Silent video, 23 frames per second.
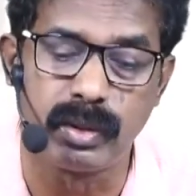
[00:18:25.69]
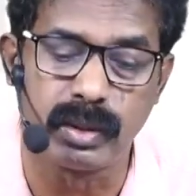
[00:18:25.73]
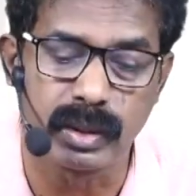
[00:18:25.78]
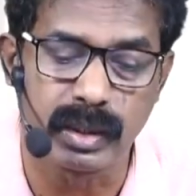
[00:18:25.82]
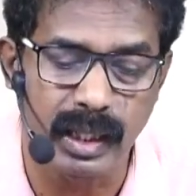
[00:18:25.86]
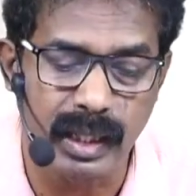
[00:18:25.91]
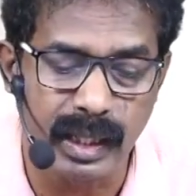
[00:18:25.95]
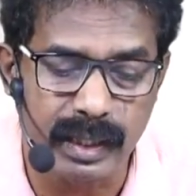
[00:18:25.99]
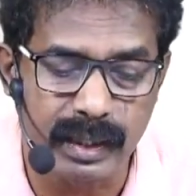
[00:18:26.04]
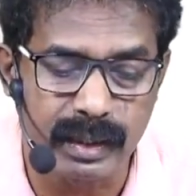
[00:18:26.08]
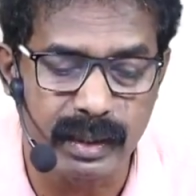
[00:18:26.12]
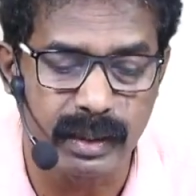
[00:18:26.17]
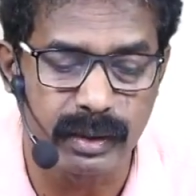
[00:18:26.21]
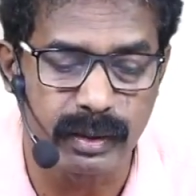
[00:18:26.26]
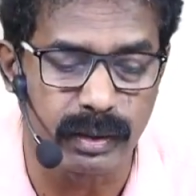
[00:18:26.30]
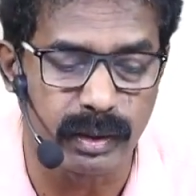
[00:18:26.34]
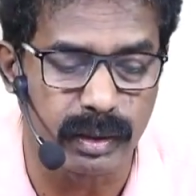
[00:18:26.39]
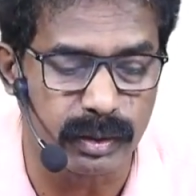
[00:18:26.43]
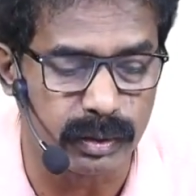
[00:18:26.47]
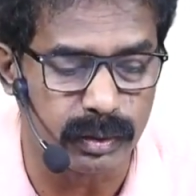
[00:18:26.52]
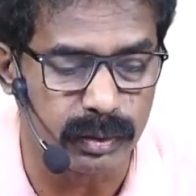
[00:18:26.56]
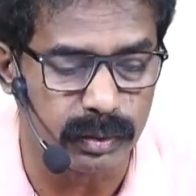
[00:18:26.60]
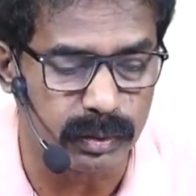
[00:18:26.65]
Okay, like that you
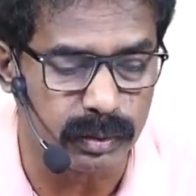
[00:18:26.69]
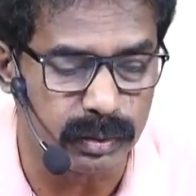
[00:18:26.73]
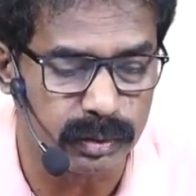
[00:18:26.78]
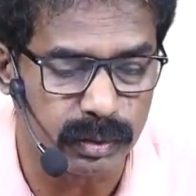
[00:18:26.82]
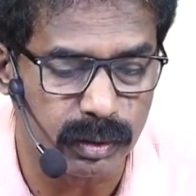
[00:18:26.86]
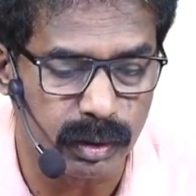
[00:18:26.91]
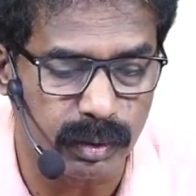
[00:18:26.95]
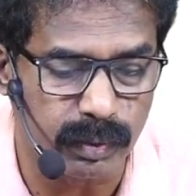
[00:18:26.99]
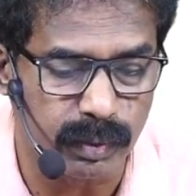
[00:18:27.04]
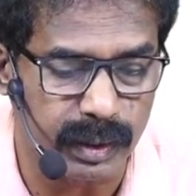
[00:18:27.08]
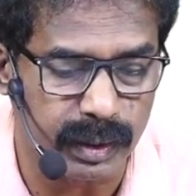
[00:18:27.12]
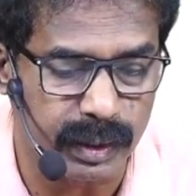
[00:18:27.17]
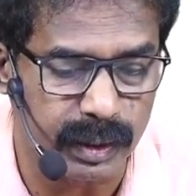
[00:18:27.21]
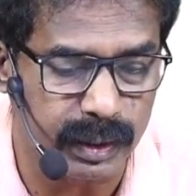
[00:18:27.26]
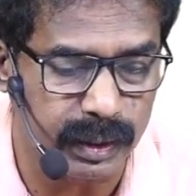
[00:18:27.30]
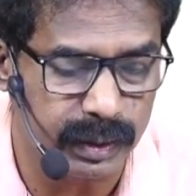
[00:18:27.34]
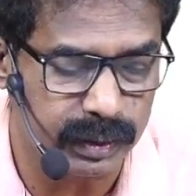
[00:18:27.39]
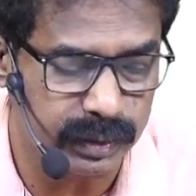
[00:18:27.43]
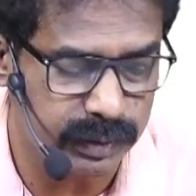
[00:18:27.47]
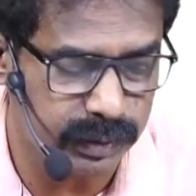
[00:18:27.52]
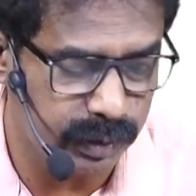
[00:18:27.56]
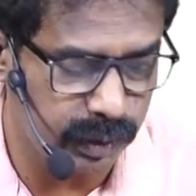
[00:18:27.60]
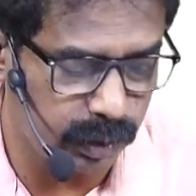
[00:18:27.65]
have to do. So you are
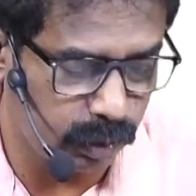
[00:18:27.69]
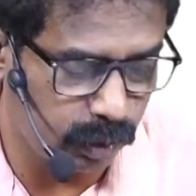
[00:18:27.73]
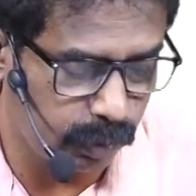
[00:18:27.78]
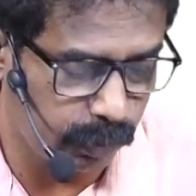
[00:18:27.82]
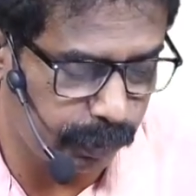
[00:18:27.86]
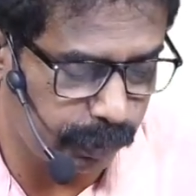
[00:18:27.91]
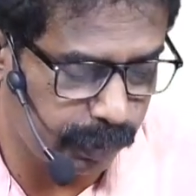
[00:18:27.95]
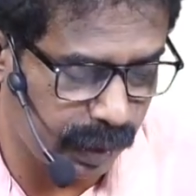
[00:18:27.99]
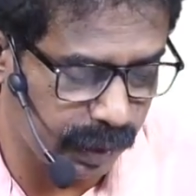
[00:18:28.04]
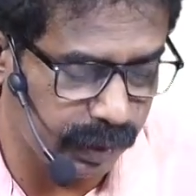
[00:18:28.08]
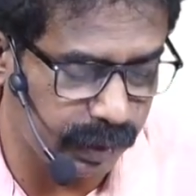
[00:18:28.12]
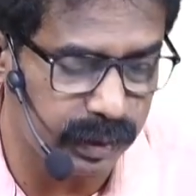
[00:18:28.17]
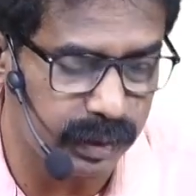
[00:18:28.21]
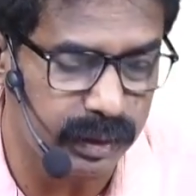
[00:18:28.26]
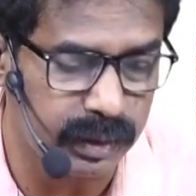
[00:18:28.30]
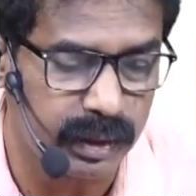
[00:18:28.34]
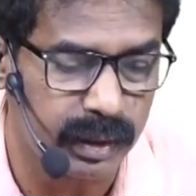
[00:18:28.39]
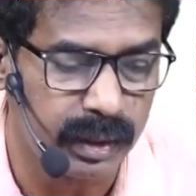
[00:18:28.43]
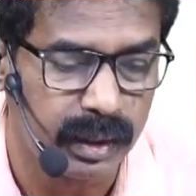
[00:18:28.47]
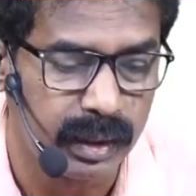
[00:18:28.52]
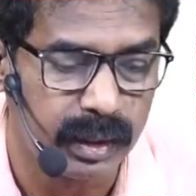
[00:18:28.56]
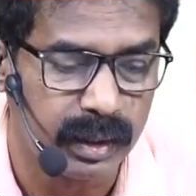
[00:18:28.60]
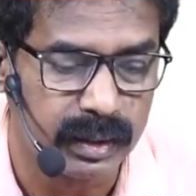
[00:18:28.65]
getting
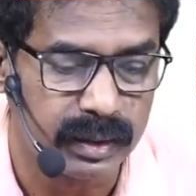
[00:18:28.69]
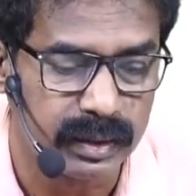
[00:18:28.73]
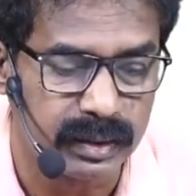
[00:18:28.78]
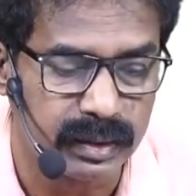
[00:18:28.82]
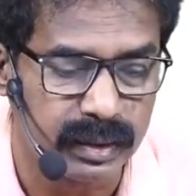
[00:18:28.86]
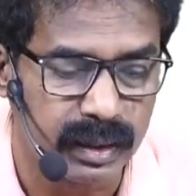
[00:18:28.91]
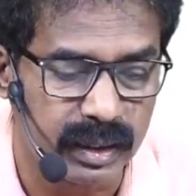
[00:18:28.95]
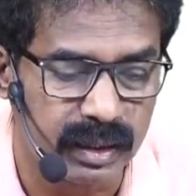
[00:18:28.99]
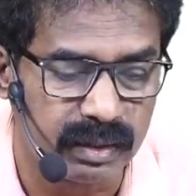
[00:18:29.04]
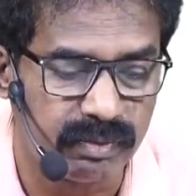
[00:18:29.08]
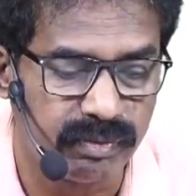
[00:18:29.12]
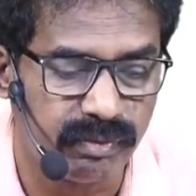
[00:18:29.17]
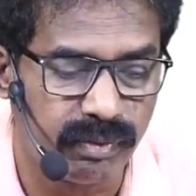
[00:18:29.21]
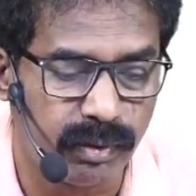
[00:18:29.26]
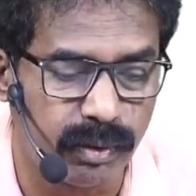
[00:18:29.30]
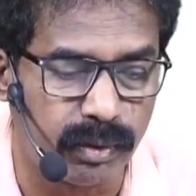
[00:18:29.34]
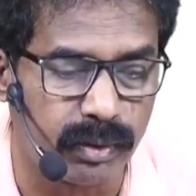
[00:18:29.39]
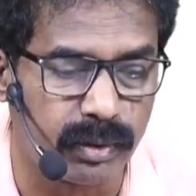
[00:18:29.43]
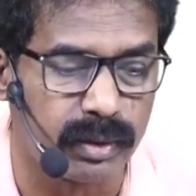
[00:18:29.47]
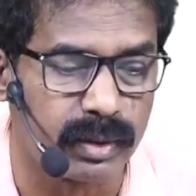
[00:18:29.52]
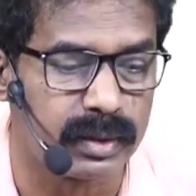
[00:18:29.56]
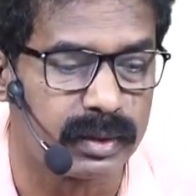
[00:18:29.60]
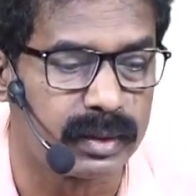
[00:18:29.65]
0.64.